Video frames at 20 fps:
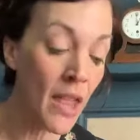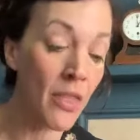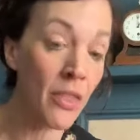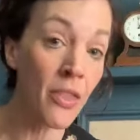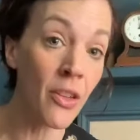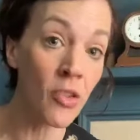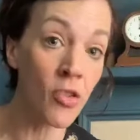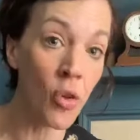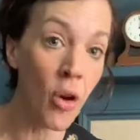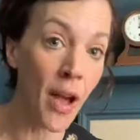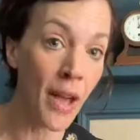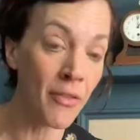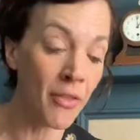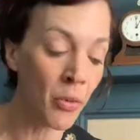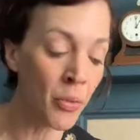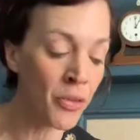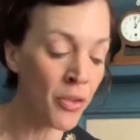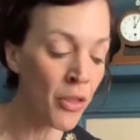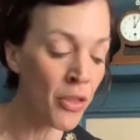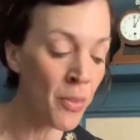The driver
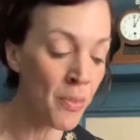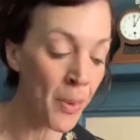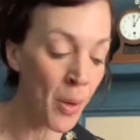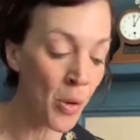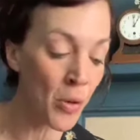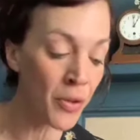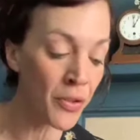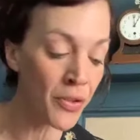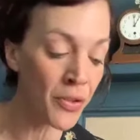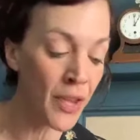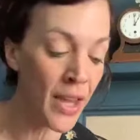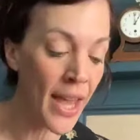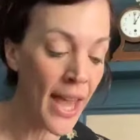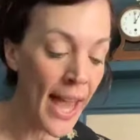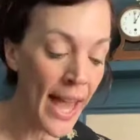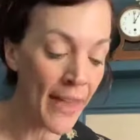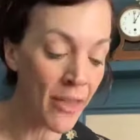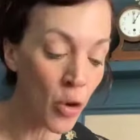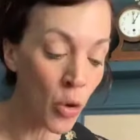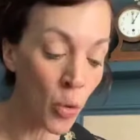was on the box
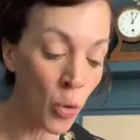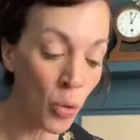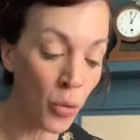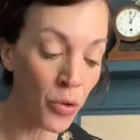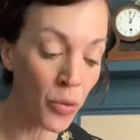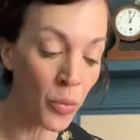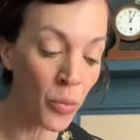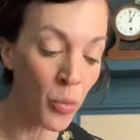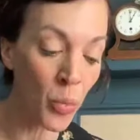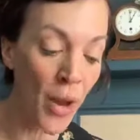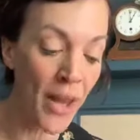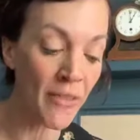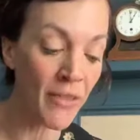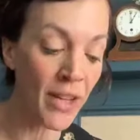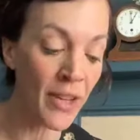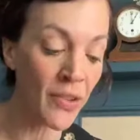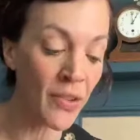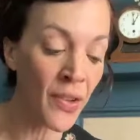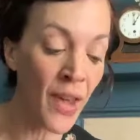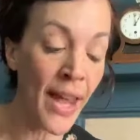and the horse was waving
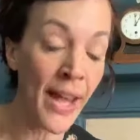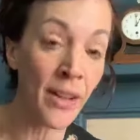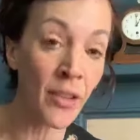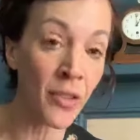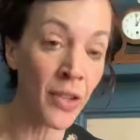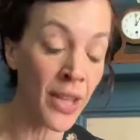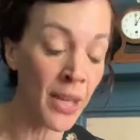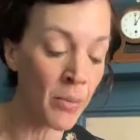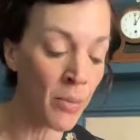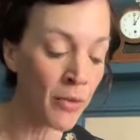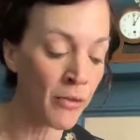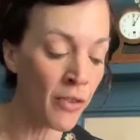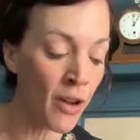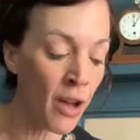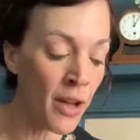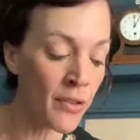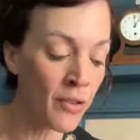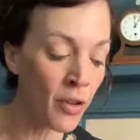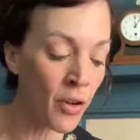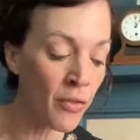its tail to keep the
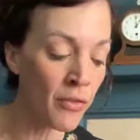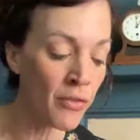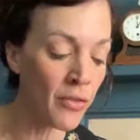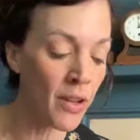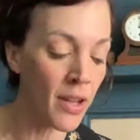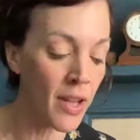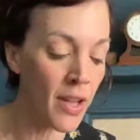flies off.